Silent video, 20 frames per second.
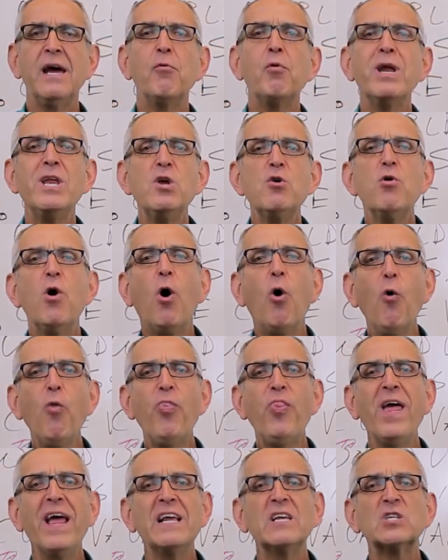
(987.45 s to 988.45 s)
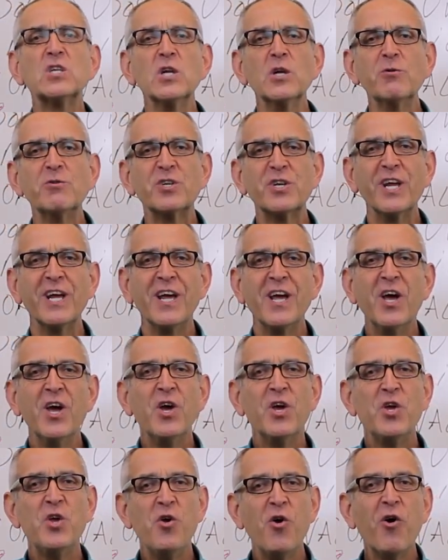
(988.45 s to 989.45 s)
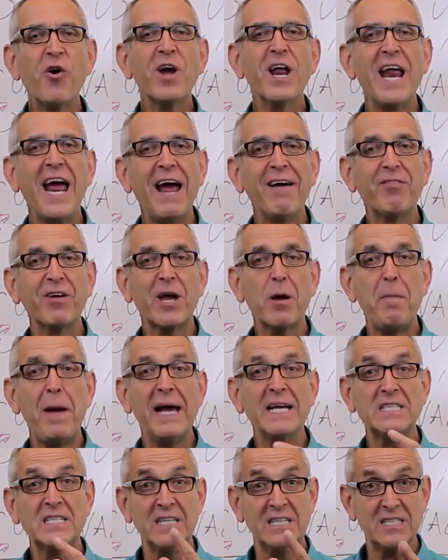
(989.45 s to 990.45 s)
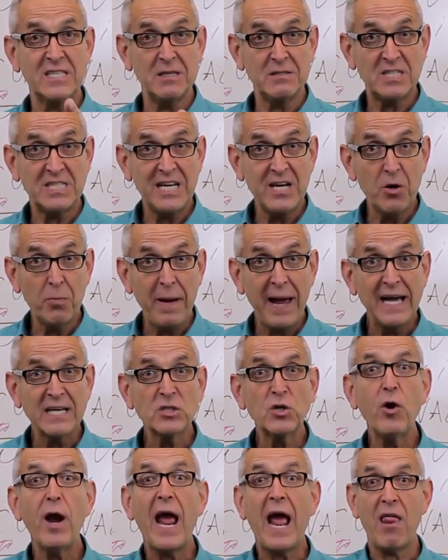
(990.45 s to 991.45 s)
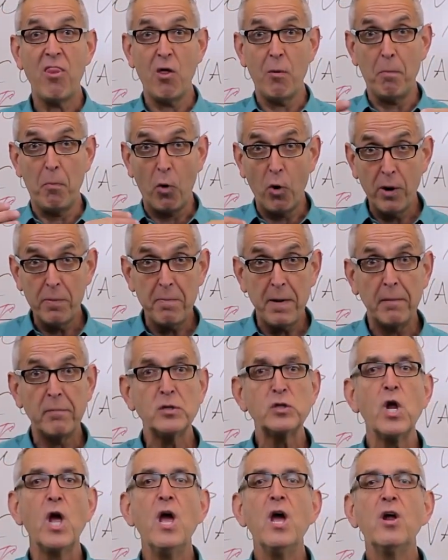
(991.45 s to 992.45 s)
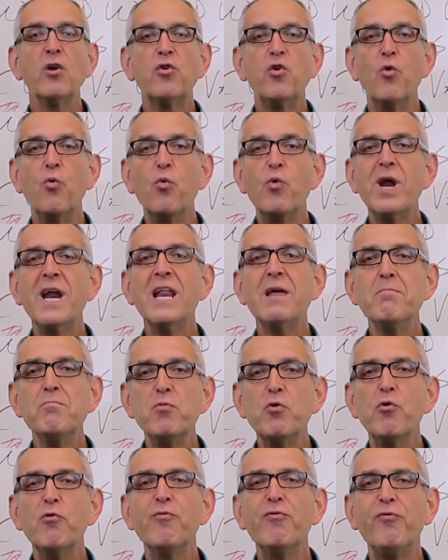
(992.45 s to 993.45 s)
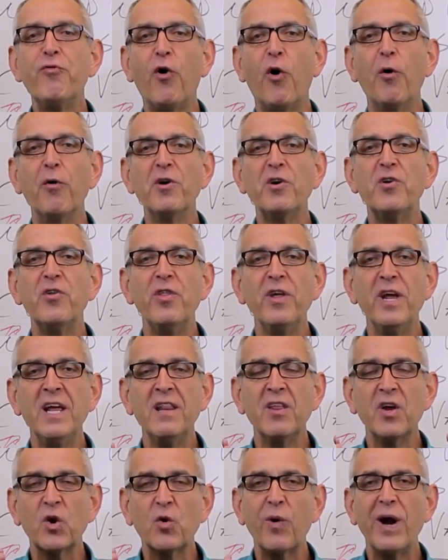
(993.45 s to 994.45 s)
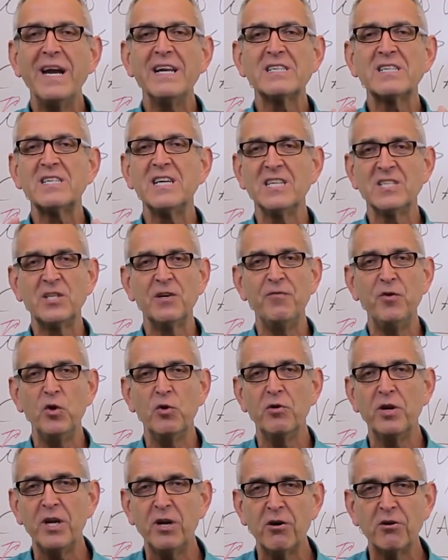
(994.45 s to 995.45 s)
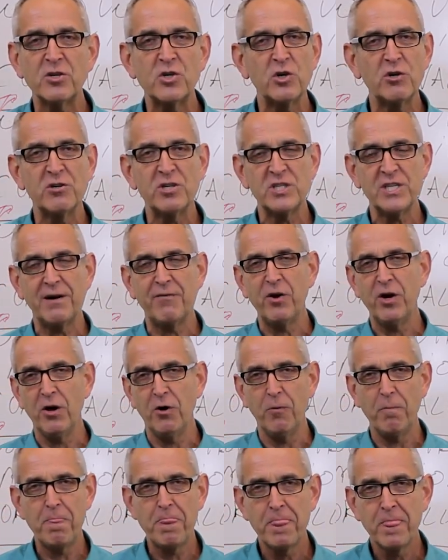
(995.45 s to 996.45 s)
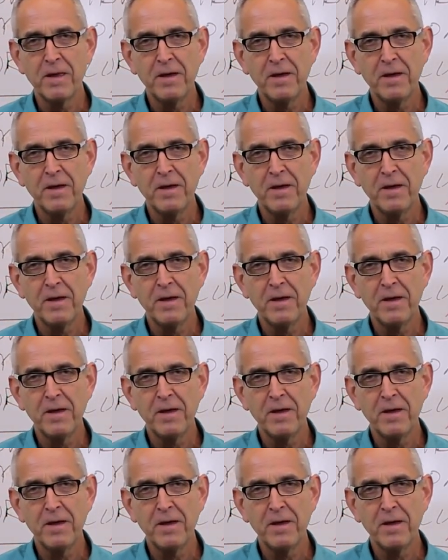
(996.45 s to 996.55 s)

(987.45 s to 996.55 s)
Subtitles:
When you hold things loosely, you're going to have the capacity as the senior pastor and the board members to really move forward in the greatest sense of unity your church has ever known.